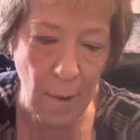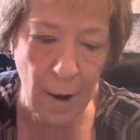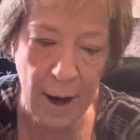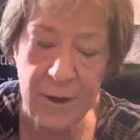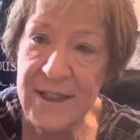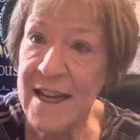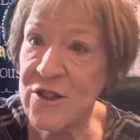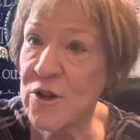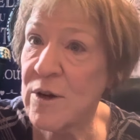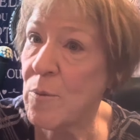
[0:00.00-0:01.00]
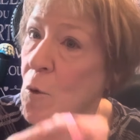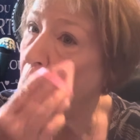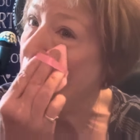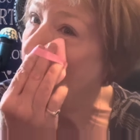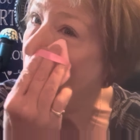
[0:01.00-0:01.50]
I center it
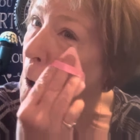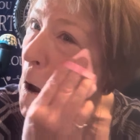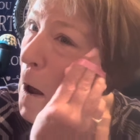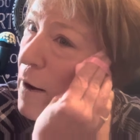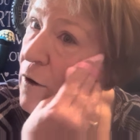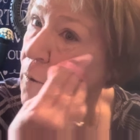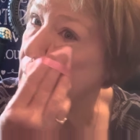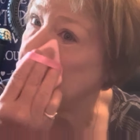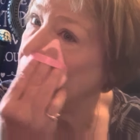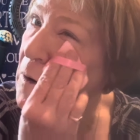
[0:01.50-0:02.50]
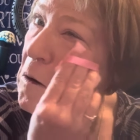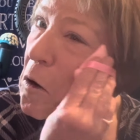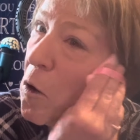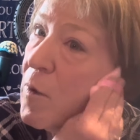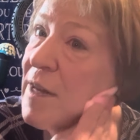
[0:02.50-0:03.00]
more. I don't want it
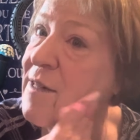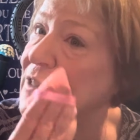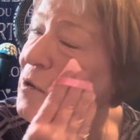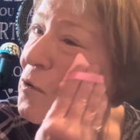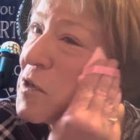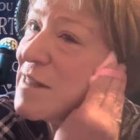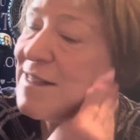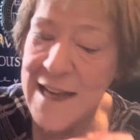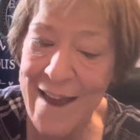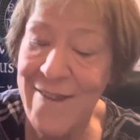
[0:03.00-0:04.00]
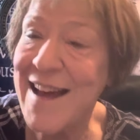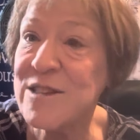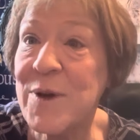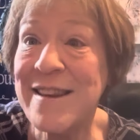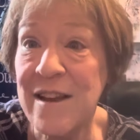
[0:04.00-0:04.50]
going into the creases, and
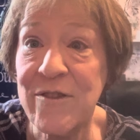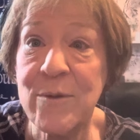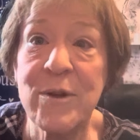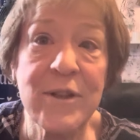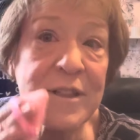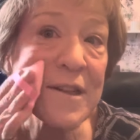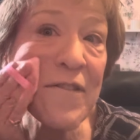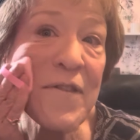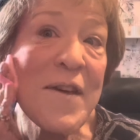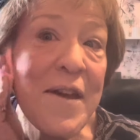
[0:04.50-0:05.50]
that's what I love about this stuff.